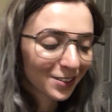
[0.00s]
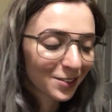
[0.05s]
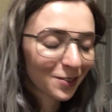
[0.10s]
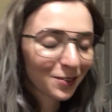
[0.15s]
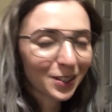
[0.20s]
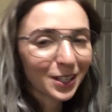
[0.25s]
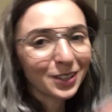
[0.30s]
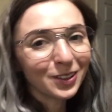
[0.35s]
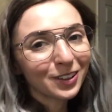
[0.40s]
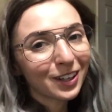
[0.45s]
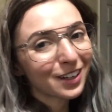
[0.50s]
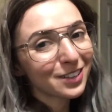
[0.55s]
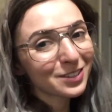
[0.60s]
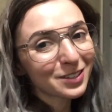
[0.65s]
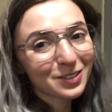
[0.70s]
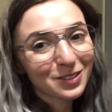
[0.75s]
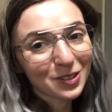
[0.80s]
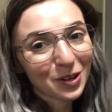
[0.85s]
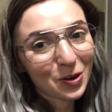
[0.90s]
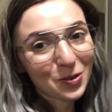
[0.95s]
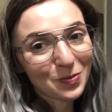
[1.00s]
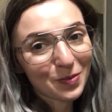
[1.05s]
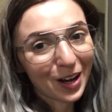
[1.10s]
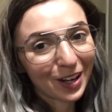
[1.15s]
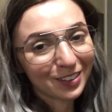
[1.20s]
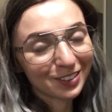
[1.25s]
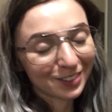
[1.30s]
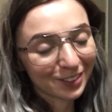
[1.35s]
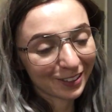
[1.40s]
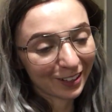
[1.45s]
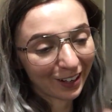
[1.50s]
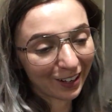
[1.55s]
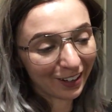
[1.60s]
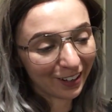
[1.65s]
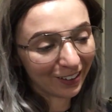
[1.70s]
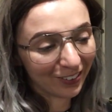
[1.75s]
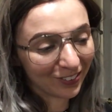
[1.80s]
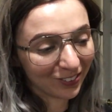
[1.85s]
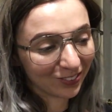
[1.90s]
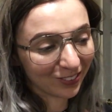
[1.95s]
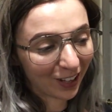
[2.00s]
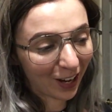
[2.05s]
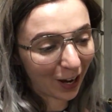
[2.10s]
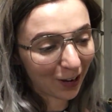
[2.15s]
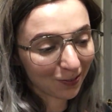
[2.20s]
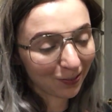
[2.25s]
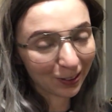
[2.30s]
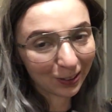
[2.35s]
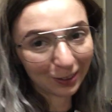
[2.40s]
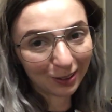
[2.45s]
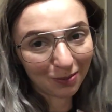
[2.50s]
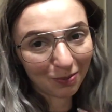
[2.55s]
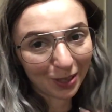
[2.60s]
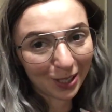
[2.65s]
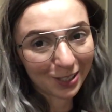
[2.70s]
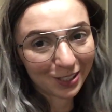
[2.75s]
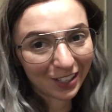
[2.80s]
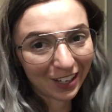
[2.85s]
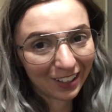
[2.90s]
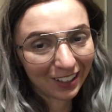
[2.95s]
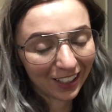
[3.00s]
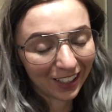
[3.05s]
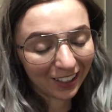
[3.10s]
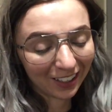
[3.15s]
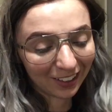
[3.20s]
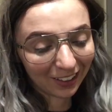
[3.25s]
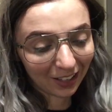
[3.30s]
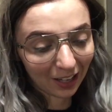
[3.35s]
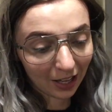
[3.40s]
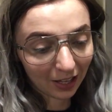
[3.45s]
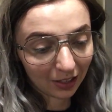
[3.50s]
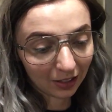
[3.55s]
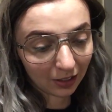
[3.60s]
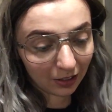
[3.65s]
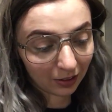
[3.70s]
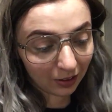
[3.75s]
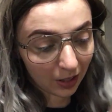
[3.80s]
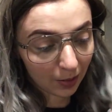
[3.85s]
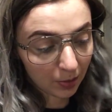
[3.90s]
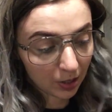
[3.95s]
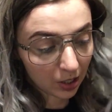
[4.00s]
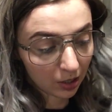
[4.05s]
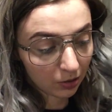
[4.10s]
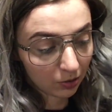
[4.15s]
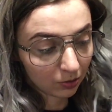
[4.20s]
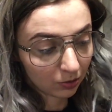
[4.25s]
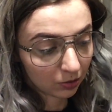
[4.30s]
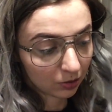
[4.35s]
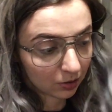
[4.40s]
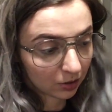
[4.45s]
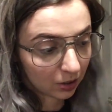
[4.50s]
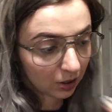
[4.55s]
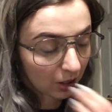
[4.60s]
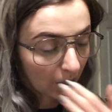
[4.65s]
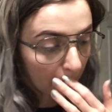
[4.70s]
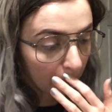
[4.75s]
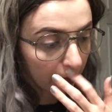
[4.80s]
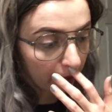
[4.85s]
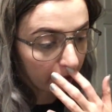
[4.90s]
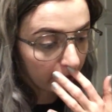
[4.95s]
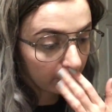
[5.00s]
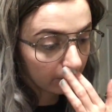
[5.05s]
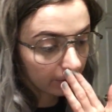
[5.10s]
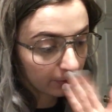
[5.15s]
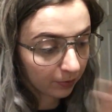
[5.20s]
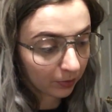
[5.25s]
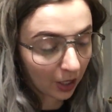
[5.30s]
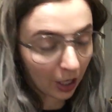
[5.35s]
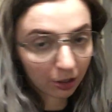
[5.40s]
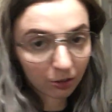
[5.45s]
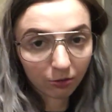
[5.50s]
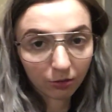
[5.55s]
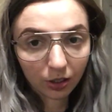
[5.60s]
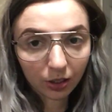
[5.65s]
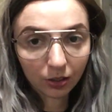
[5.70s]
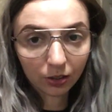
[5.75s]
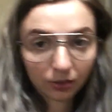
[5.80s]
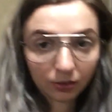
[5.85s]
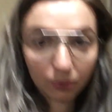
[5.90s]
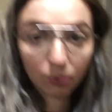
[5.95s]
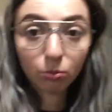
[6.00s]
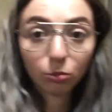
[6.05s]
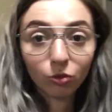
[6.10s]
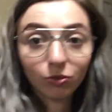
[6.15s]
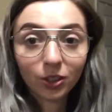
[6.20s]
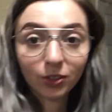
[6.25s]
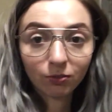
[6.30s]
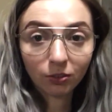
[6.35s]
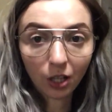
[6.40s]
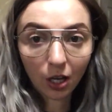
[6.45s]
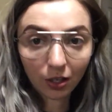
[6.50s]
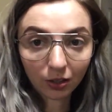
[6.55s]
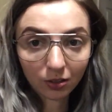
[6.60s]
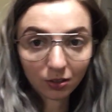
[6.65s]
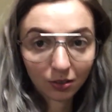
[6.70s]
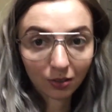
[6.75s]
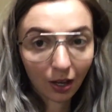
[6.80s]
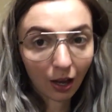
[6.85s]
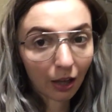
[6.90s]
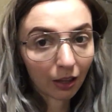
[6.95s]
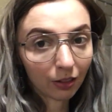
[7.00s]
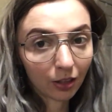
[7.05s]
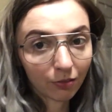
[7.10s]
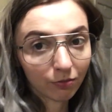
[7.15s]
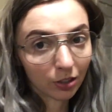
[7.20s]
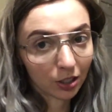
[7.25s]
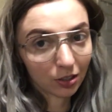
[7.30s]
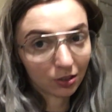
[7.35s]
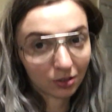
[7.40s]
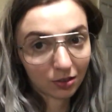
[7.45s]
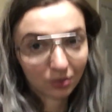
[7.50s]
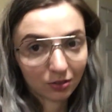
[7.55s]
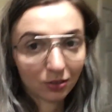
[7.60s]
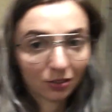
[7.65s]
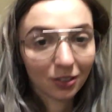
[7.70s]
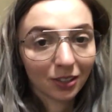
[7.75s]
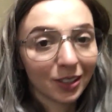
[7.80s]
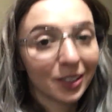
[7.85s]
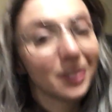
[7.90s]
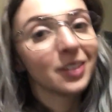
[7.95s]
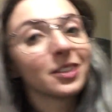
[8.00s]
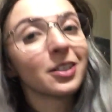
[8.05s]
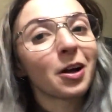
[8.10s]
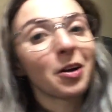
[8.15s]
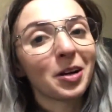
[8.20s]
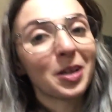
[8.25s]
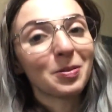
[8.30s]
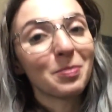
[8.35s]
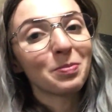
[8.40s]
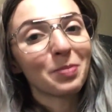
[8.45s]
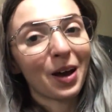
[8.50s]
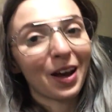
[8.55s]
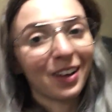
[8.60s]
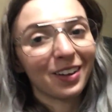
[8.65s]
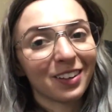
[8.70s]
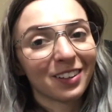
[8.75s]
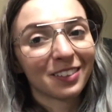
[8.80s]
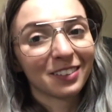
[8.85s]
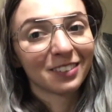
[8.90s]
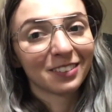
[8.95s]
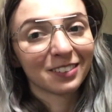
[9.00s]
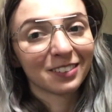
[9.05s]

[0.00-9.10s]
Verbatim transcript: So thank you guys so much. Um, I really appreciate it. And let me know down below how you feel. Moving vlogs. I love these. All right, bye.